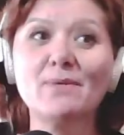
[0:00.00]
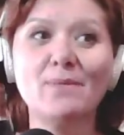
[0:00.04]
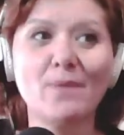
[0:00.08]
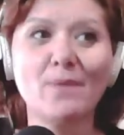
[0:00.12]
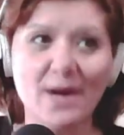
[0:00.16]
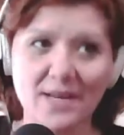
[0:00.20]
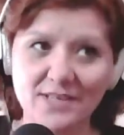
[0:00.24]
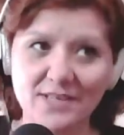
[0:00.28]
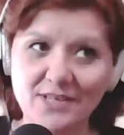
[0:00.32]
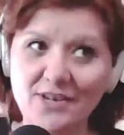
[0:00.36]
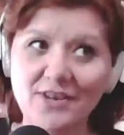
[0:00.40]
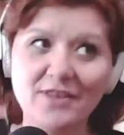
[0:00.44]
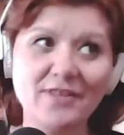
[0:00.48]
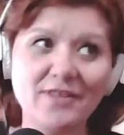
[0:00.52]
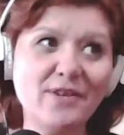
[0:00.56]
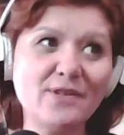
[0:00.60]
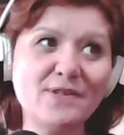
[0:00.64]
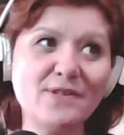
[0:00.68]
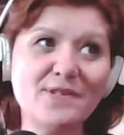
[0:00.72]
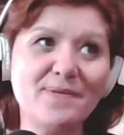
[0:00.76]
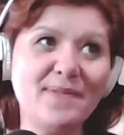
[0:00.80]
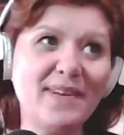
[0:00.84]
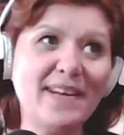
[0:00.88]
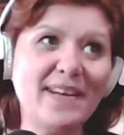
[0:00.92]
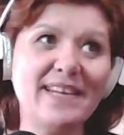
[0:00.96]
watching
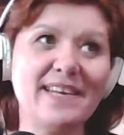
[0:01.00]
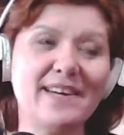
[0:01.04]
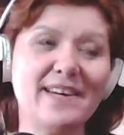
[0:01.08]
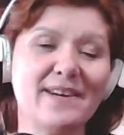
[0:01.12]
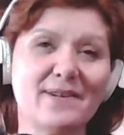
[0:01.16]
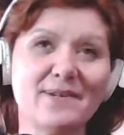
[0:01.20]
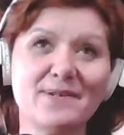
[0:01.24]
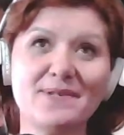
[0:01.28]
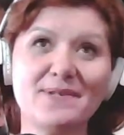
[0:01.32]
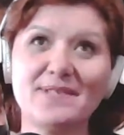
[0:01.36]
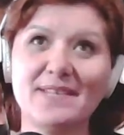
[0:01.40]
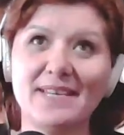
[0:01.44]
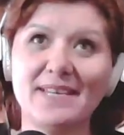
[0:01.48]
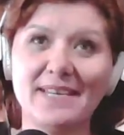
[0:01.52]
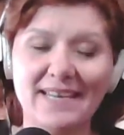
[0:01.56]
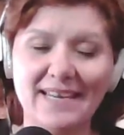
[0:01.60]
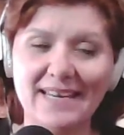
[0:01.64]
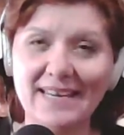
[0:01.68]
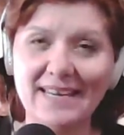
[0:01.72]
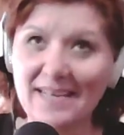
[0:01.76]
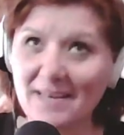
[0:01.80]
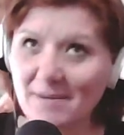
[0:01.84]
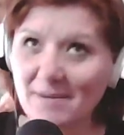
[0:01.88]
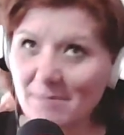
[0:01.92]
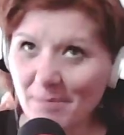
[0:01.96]
those videos
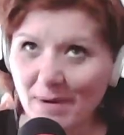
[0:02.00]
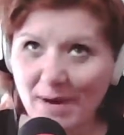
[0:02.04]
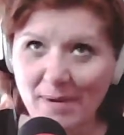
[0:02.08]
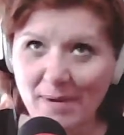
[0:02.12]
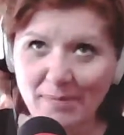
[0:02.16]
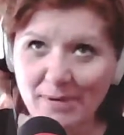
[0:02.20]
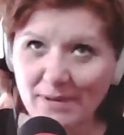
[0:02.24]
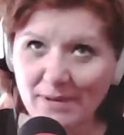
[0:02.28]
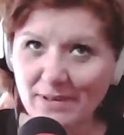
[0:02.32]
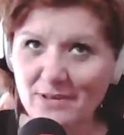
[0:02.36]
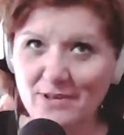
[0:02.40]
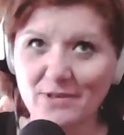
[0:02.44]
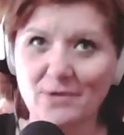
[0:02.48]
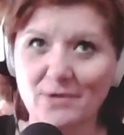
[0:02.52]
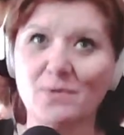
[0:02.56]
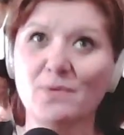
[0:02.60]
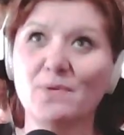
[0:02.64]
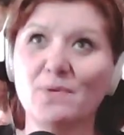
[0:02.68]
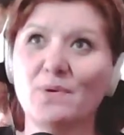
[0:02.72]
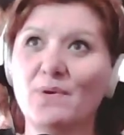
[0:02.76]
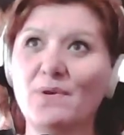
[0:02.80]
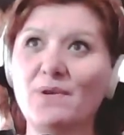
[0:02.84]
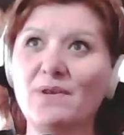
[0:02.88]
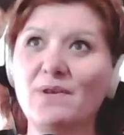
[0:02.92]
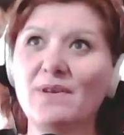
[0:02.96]
in public school,